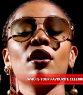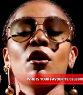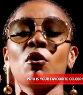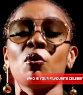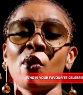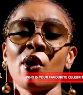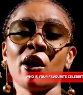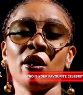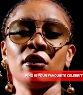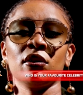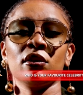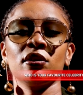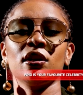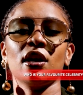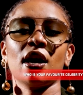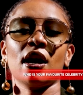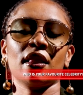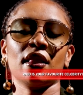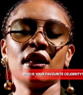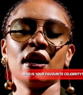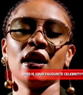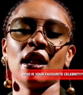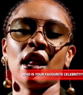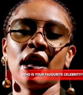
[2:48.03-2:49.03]
the world,
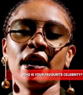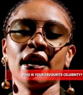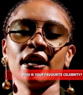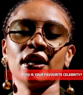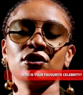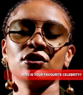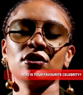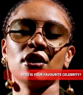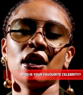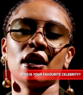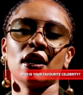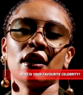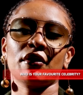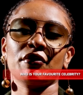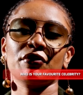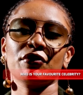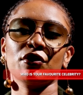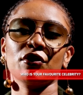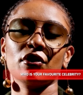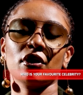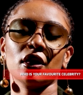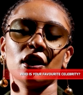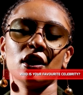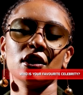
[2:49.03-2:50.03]
and then I get to learn a
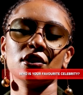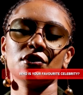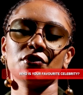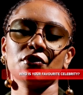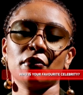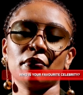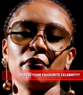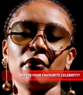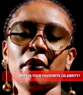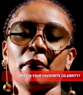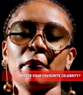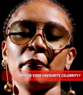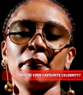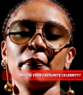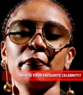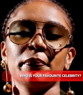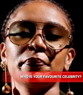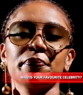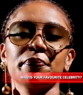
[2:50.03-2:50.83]
few things from them.